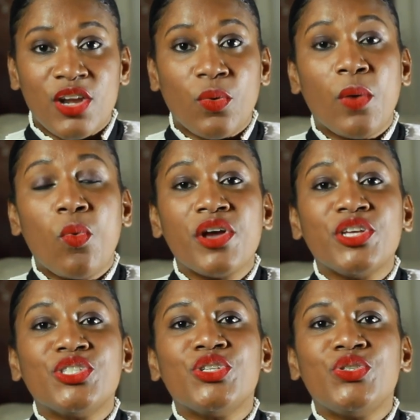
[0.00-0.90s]
Now, I want
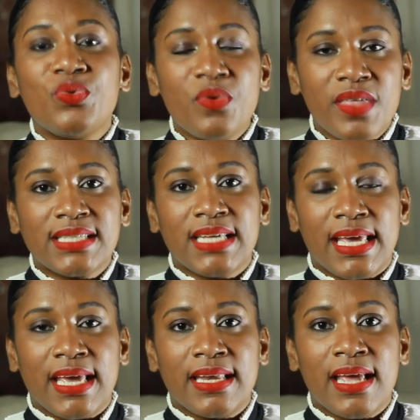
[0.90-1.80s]
you to do that
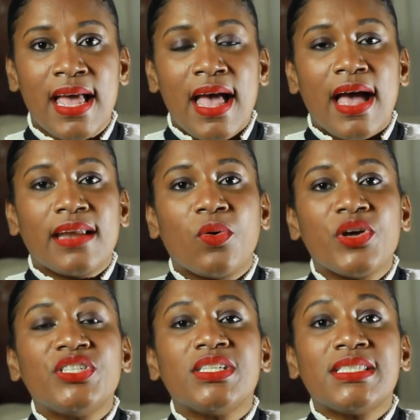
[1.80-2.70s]
again, and I
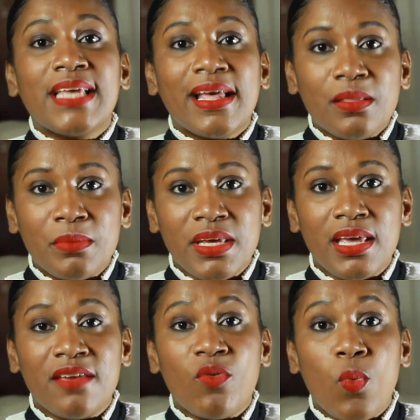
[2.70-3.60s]
want you to tell me
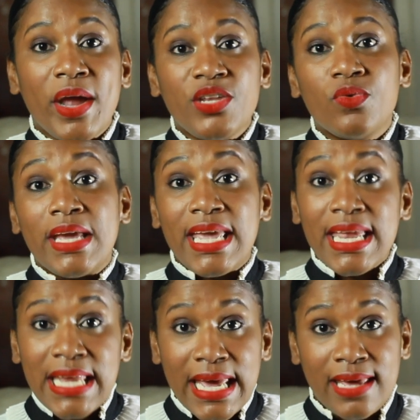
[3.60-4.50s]
if when you
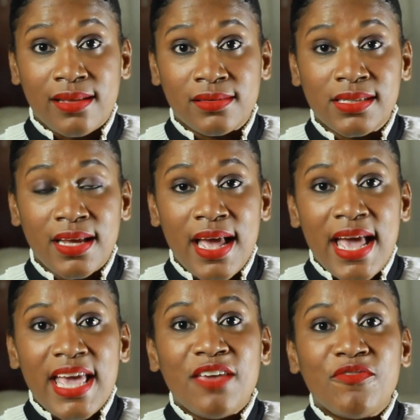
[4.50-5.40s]
inhaled,
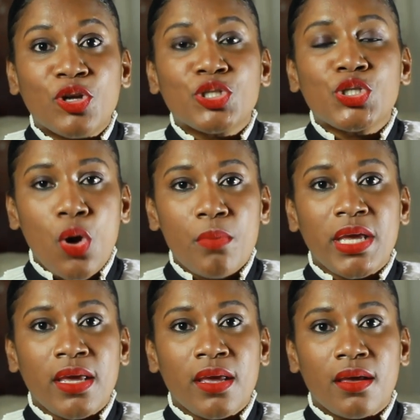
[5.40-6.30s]
if your
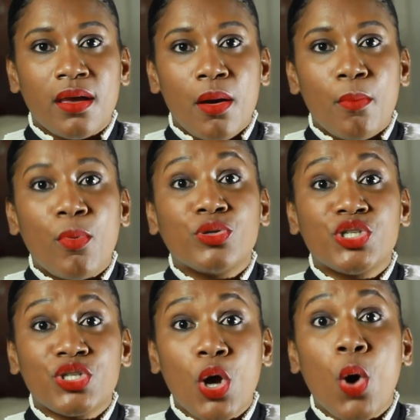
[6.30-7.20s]
tummy
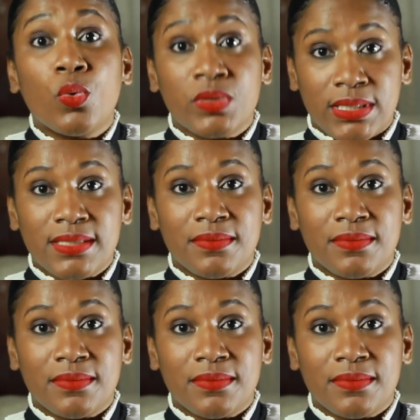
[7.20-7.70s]
pushed out.